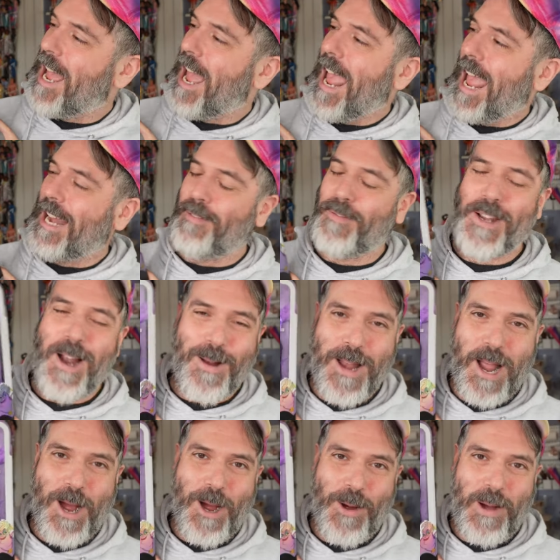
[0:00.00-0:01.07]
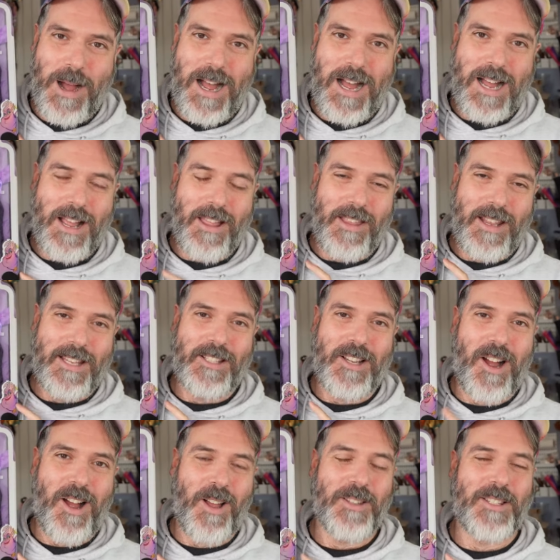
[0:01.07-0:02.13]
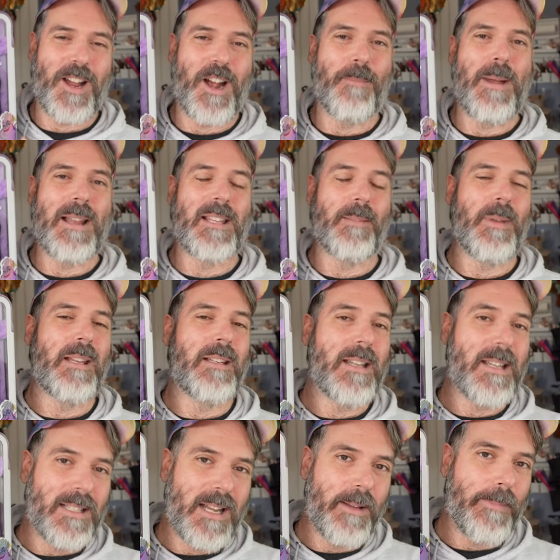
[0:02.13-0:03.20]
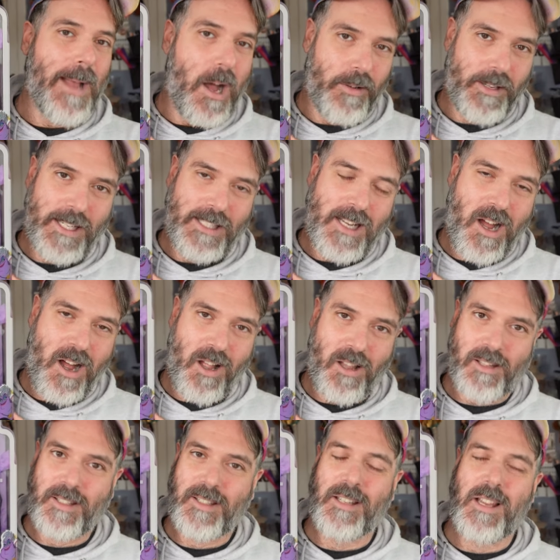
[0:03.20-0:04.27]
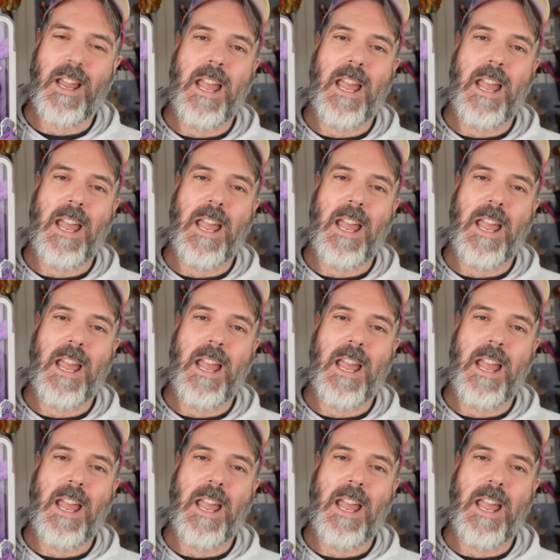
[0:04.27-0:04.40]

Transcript: And if you don't know, uh, these dolls are meant to be Disney bounding dolls,